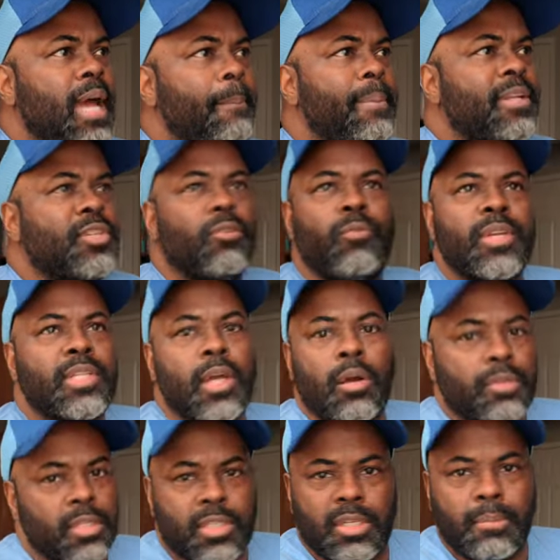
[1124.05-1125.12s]
I bet you if we
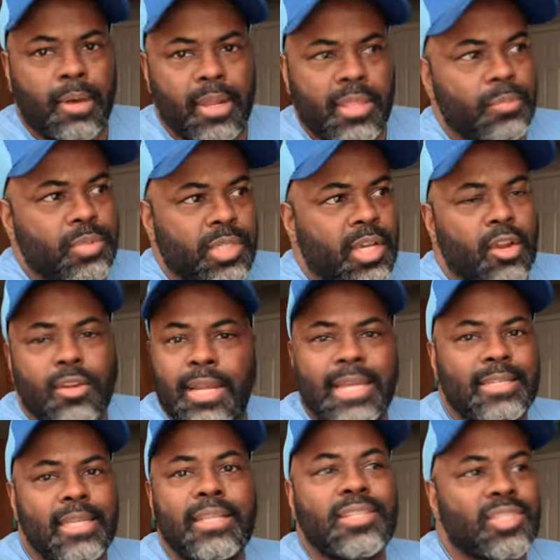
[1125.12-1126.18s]
talked to somebody that was here in
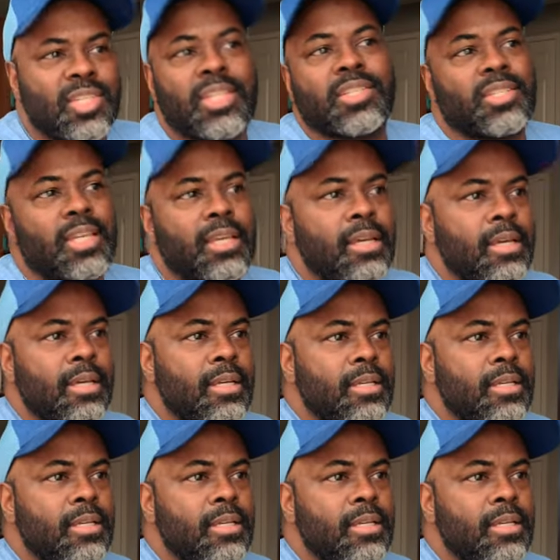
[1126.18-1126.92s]
1960,